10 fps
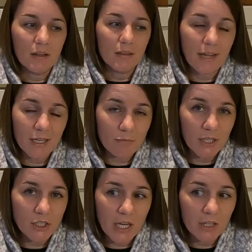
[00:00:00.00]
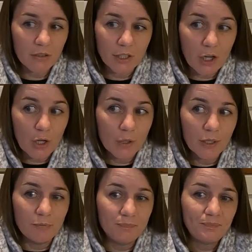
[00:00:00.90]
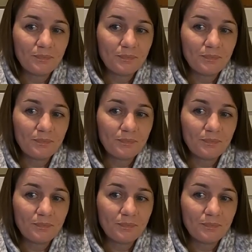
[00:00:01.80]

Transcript: like my channel at all, and